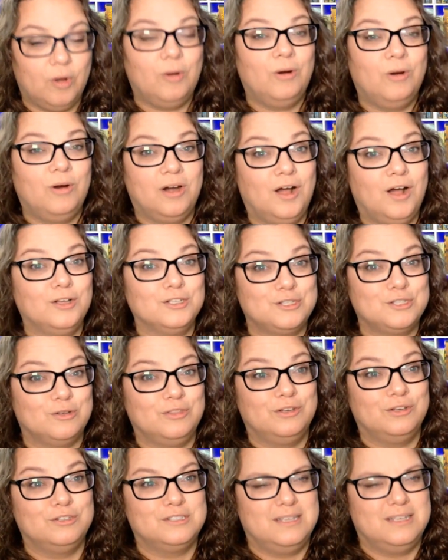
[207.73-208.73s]
Or also
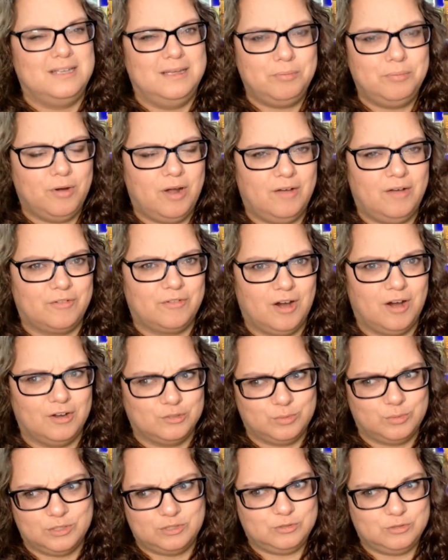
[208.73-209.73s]
there's improv
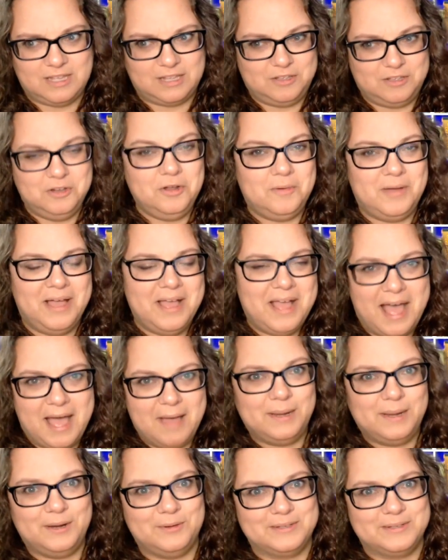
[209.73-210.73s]
cards, which was like, you know what, I
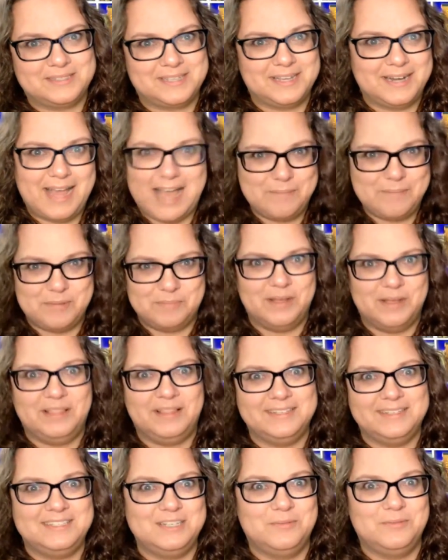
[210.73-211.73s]
don't know what's going to happen, but
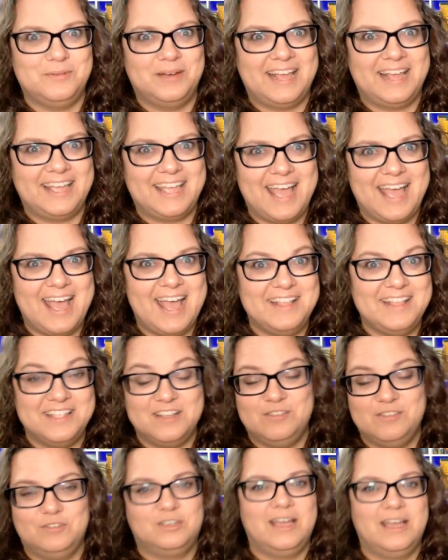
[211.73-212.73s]
let's see what I get. And
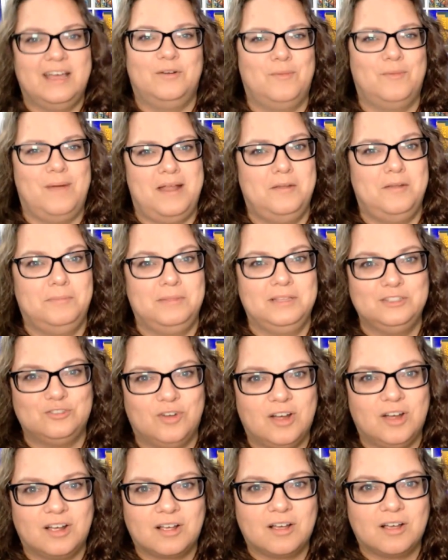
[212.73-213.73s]
then you kind of randomly
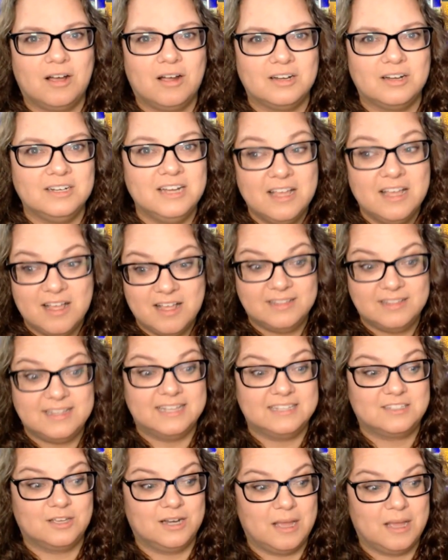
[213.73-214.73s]
draw a card
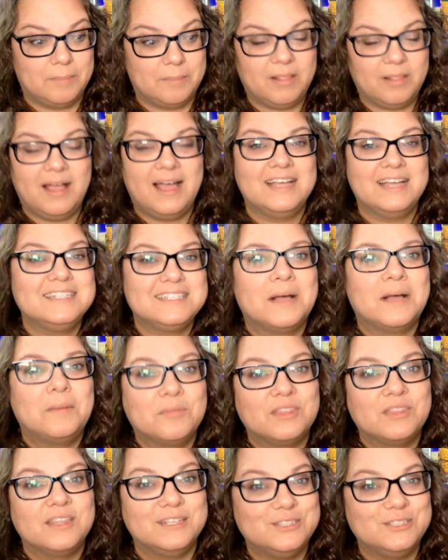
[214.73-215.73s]
that's going to apply
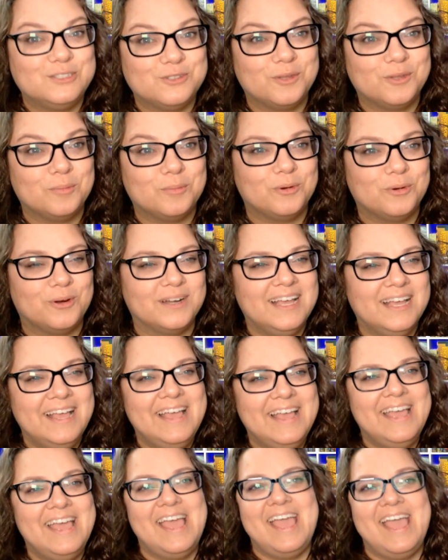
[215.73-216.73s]
something to the board.
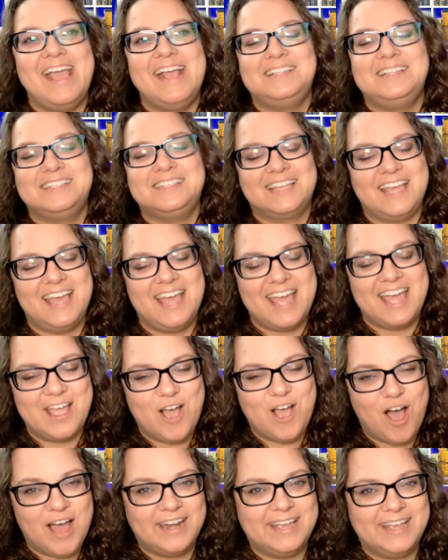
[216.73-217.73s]
It's
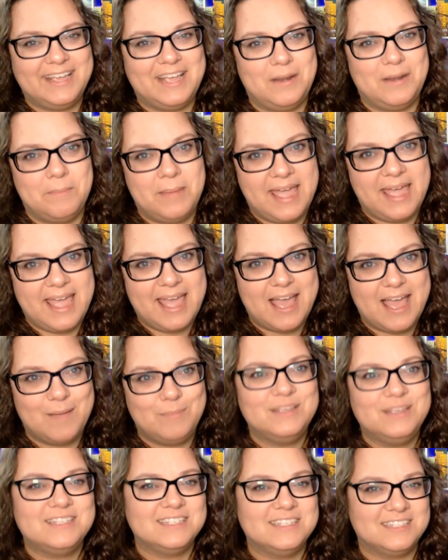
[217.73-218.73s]
chaotic and mayhem.
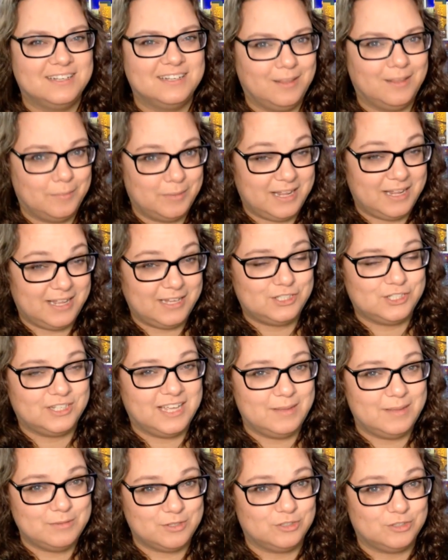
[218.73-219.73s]
This is an elimination
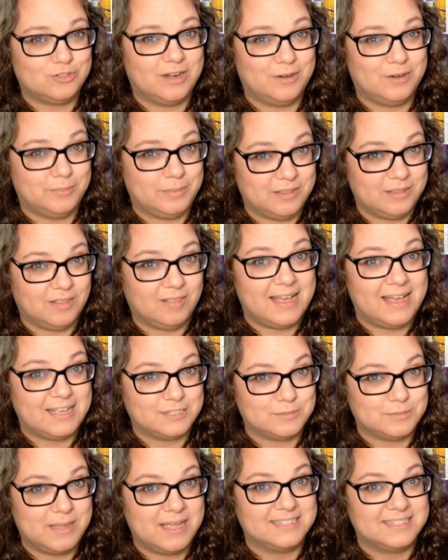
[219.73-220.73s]
game, so you're trying to be the
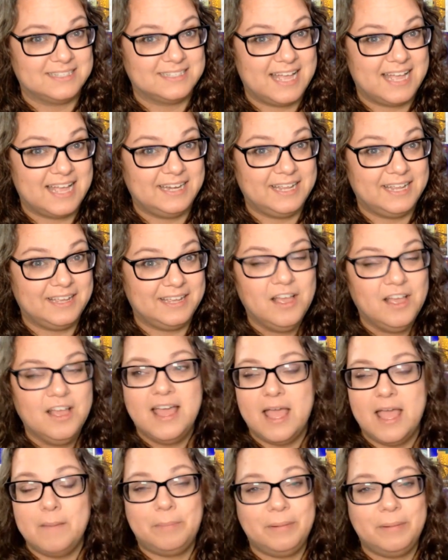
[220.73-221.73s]
last man standing.
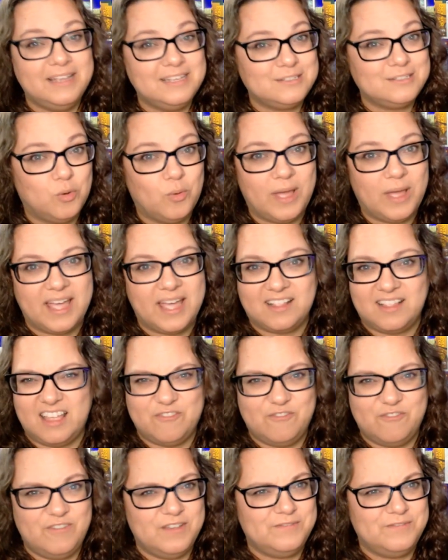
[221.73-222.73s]
It plays quick, like
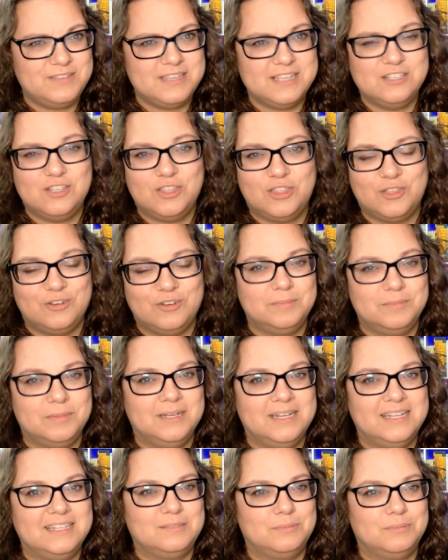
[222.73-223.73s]
15 to 30
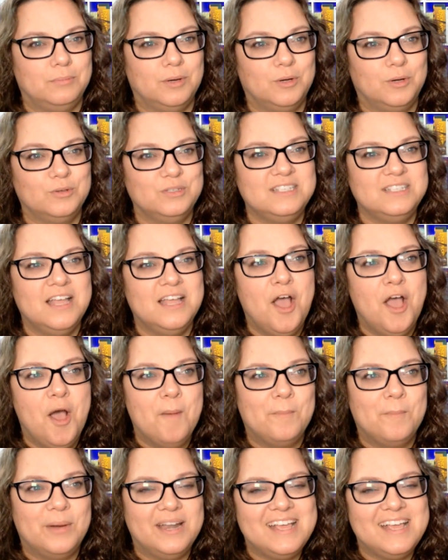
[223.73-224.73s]
minutes most,
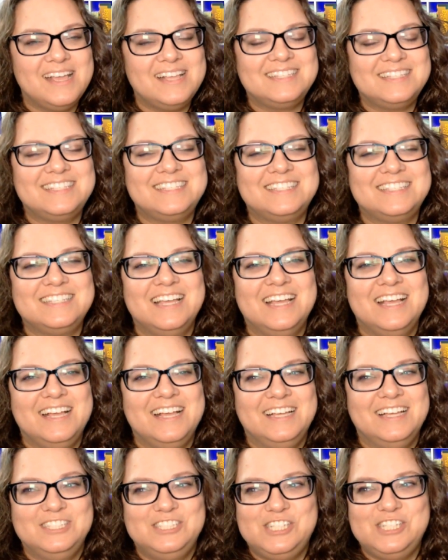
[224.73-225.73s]
but it's
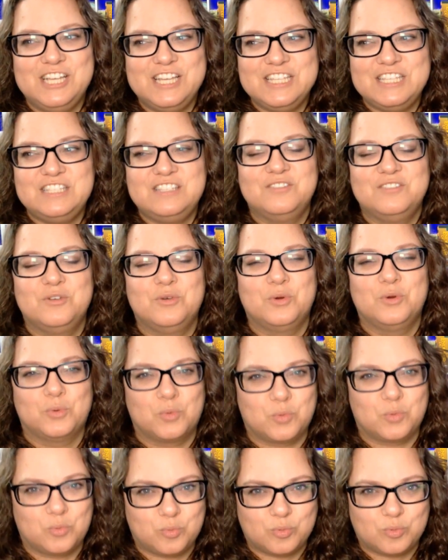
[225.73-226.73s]
just
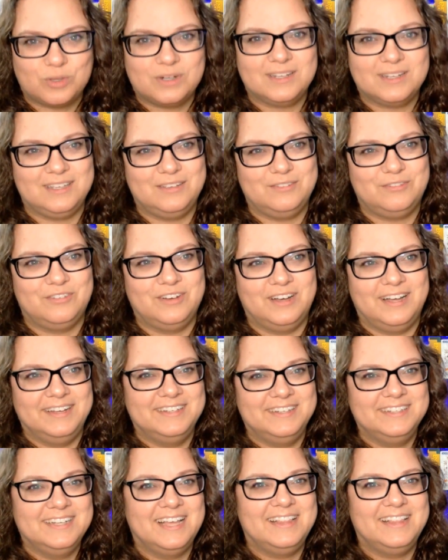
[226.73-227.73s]
really
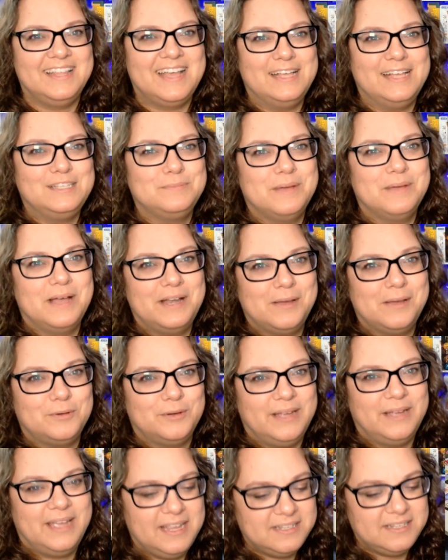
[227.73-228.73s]
fun. And that's my number
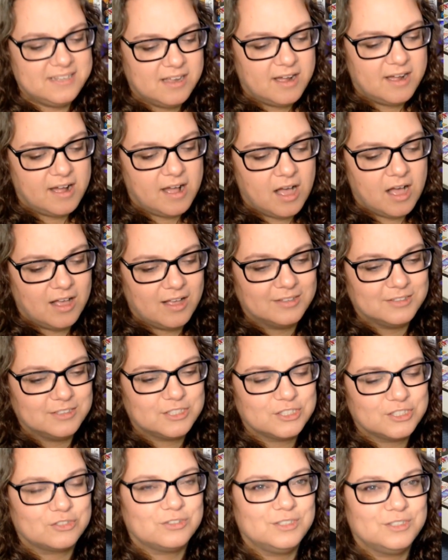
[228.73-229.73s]
8,
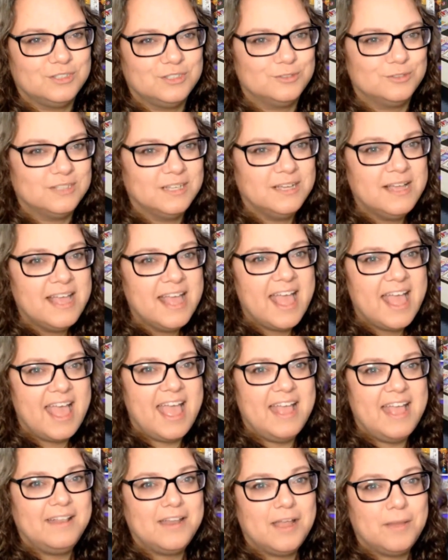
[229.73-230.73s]
Unscrewed.
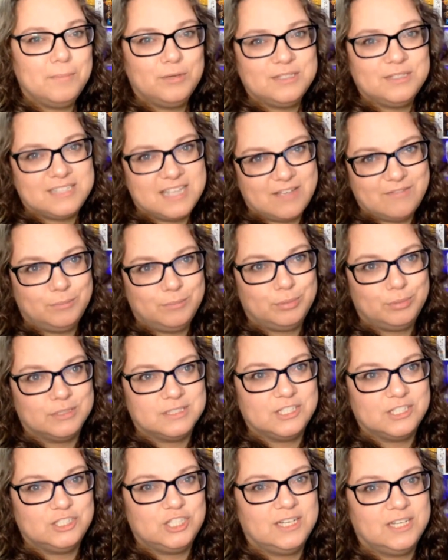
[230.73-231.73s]
In number 7
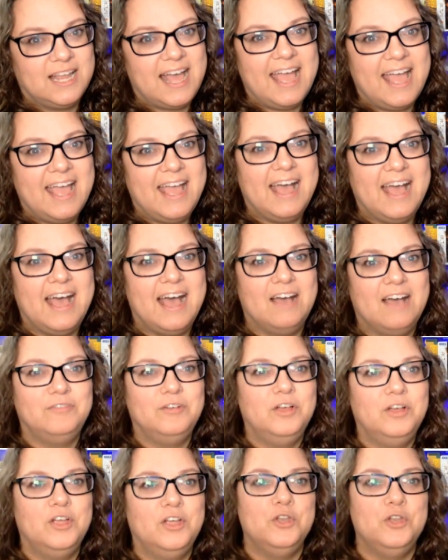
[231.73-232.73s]
position, I have
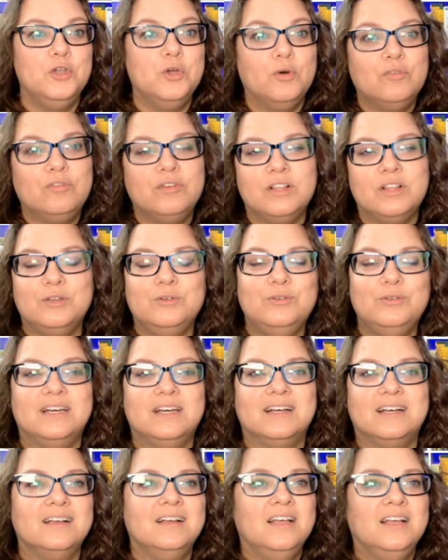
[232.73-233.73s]
Nova
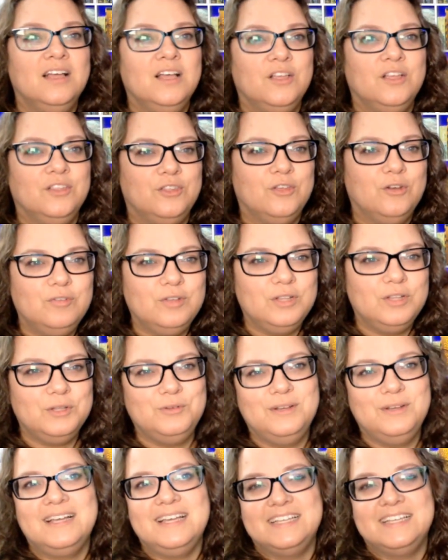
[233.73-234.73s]
Luna. Nova
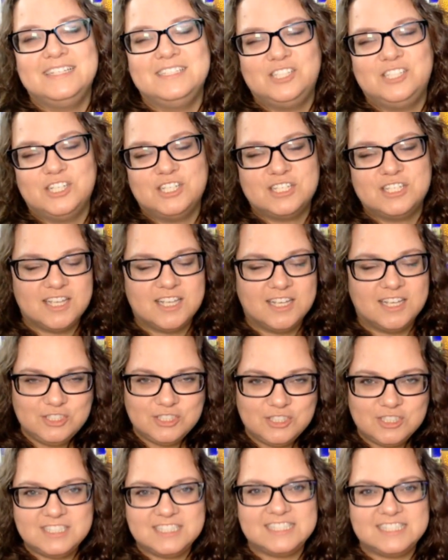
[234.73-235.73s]
Luna is just such
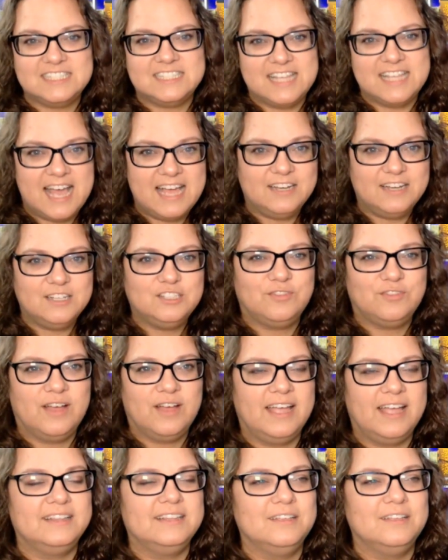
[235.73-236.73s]
a
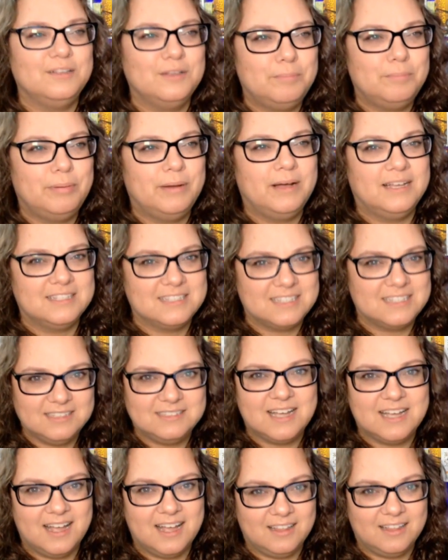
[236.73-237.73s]
satisfying little puzzly
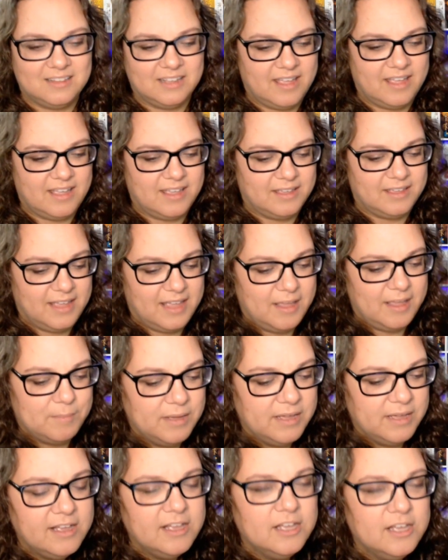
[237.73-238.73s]
tile laying game.
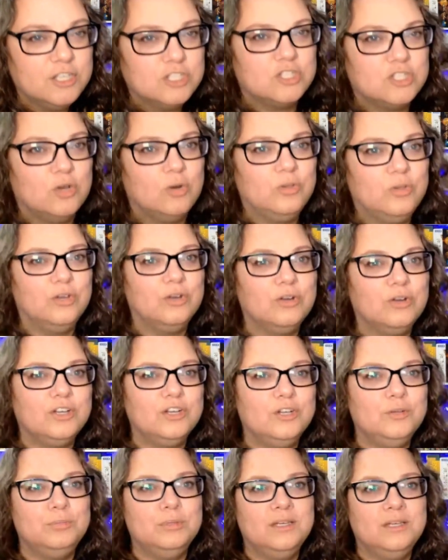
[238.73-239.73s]
So you're going
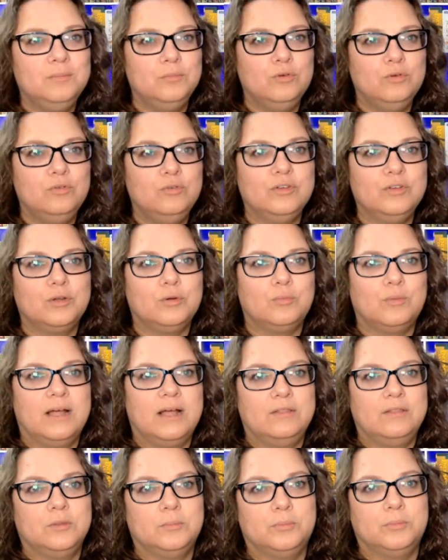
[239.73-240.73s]
to be moving
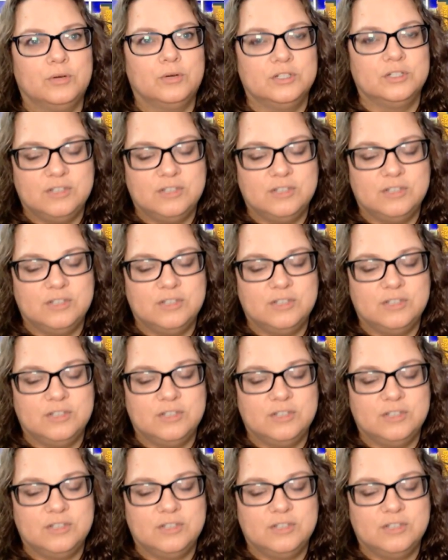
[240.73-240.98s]
around the board.